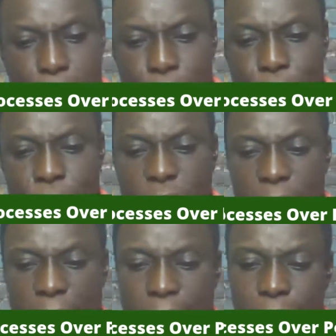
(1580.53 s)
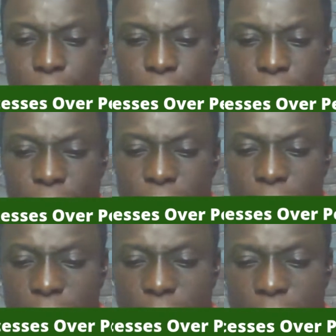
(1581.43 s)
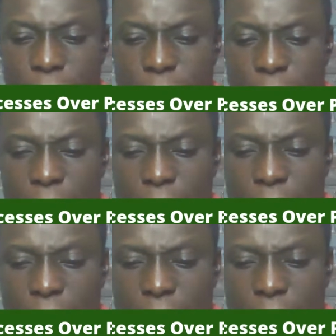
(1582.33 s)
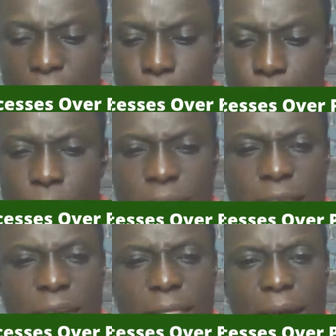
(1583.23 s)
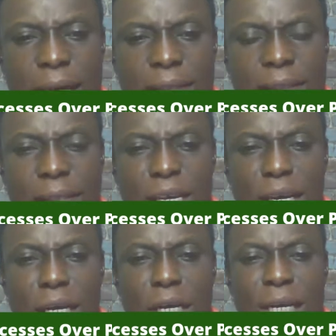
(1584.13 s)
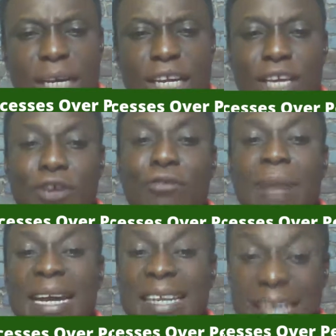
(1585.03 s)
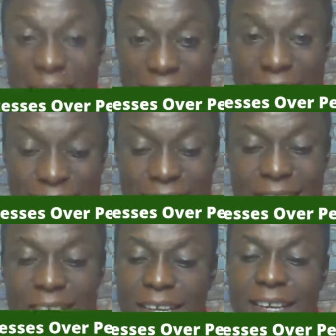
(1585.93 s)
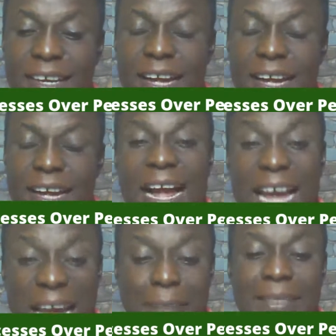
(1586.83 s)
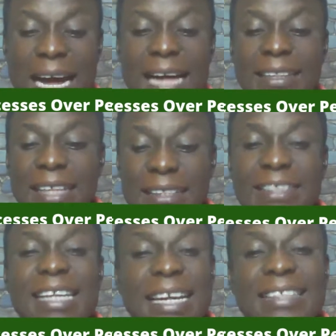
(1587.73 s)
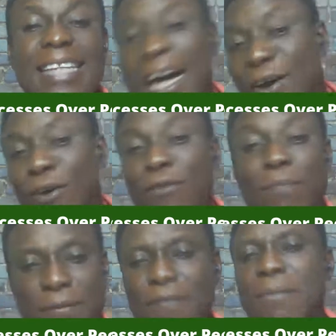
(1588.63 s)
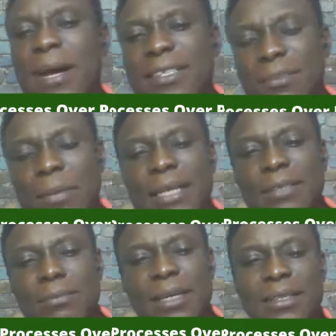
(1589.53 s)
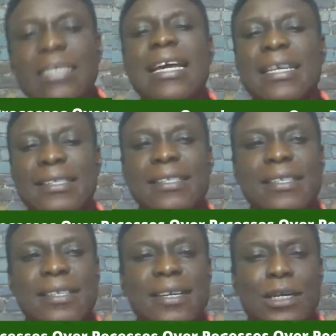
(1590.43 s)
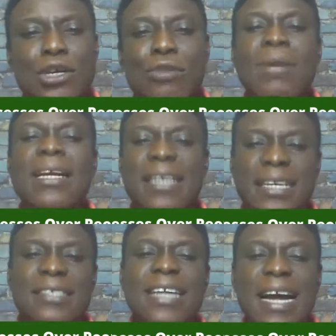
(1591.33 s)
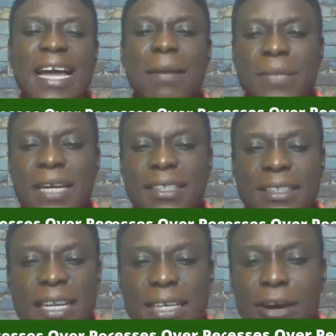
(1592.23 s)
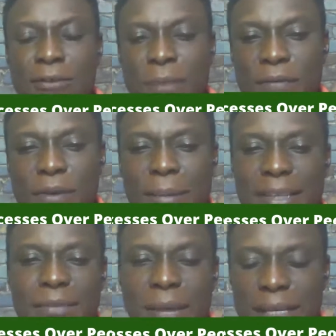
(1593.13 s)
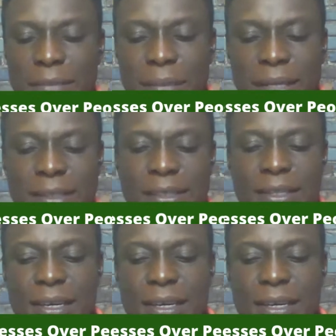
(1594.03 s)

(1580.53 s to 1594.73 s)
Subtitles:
put I put it here that human needs are kept at the center of performance management. Yes, human needs are kept at the center of performance management.